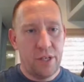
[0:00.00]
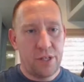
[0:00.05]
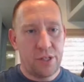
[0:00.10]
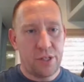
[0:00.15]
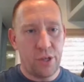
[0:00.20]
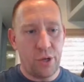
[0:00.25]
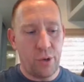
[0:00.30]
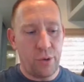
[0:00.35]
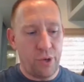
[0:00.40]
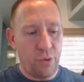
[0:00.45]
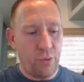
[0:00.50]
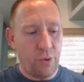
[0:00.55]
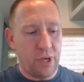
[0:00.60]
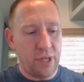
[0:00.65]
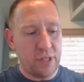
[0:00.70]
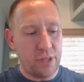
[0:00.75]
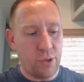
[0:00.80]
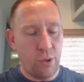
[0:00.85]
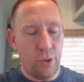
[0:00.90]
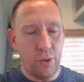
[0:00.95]
So you
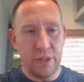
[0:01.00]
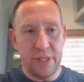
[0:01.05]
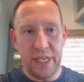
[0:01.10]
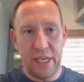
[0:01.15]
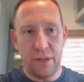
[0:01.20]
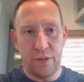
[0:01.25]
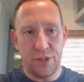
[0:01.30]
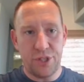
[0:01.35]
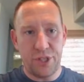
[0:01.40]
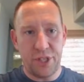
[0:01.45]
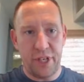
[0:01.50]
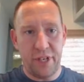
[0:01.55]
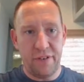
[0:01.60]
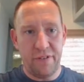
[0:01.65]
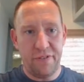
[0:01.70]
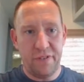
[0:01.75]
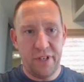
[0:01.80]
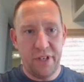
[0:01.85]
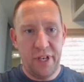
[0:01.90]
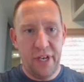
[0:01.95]
want to hold down
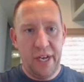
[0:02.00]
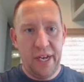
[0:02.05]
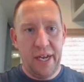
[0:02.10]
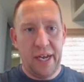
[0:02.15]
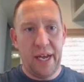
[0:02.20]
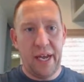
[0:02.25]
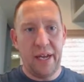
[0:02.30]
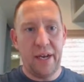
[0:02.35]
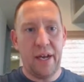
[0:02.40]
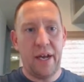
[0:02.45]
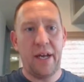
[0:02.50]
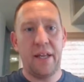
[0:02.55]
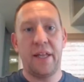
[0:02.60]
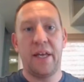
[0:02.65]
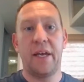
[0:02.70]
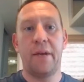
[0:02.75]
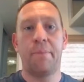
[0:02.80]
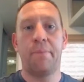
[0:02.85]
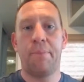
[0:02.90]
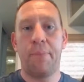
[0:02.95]
Shift and
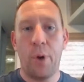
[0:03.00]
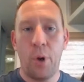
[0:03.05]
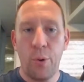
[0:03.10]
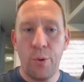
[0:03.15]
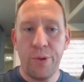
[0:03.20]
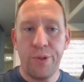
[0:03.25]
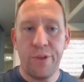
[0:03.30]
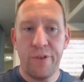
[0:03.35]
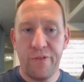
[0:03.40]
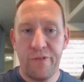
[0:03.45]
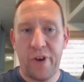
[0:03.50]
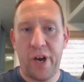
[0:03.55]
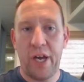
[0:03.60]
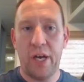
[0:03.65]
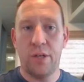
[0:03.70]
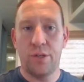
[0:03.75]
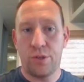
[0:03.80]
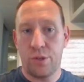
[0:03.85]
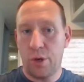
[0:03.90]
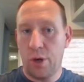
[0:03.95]
highlight both
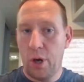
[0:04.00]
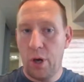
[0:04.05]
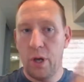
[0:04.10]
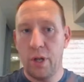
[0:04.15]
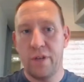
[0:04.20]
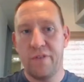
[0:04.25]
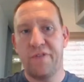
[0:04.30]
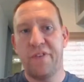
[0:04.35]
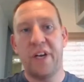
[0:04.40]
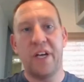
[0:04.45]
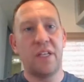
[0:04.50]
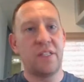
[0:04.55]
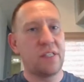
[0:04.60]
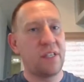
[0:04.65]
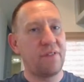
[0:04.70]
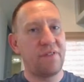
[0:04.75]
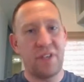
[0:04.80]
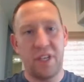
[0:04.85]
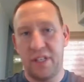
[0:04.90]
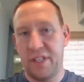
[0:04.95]
files or all the files.
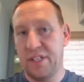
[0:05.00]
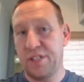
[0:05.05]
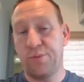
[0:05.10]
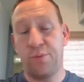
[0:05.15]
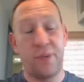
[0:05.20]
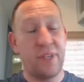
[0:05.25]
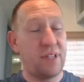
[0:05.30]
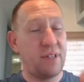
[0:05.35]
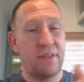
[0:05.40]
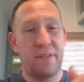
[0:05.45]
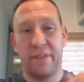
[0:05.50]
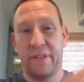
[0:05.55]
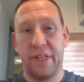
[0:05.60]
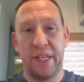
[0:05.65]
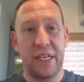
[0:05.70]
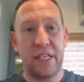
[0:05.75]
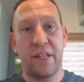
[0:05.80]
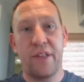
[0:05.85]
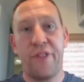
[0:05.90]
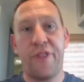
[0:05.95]
I've done this with
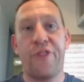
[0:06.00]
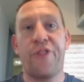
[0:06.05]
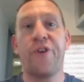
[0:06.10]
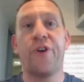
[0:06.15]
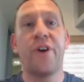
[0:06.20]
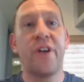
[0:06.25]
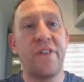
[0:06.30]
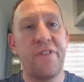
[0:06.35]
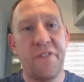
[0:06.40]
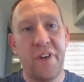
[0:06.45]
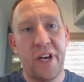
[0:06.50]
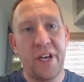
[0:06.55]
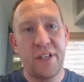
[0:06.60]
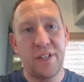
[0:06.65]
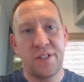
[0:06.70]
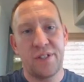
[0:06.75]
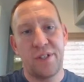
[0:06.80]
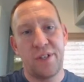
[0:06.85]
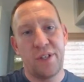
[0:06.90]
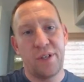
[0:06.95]
like 30
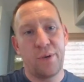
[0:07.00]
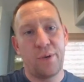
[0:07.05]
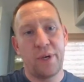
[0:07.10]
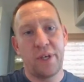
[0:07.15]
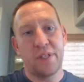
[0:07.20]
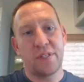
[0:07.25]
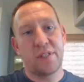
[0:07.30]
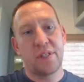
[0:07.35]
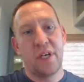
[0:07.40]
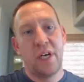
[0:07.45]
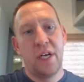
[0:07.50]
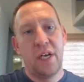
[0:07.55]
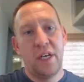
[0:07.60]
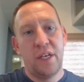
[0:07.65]
files all at once.